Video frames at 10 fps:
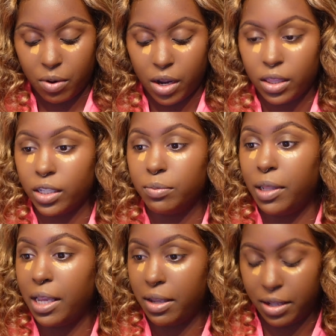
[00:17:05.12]
right, let's
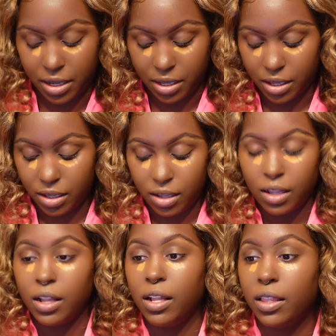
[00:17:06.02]
blend.
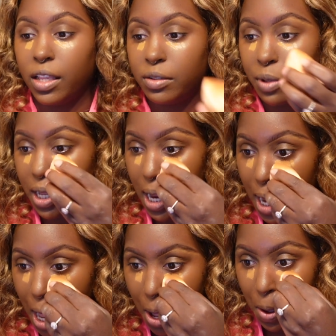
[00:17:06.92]
Let's blend
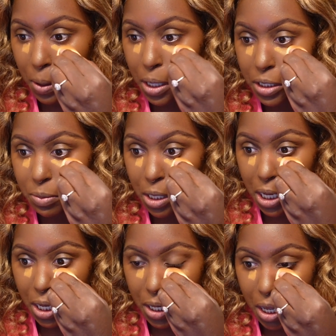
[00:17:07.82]
that out, let's
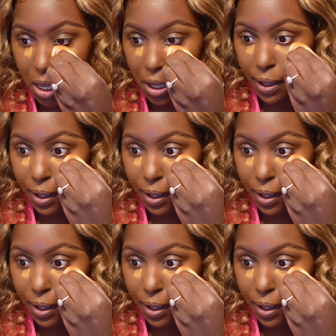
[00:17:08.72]
blend.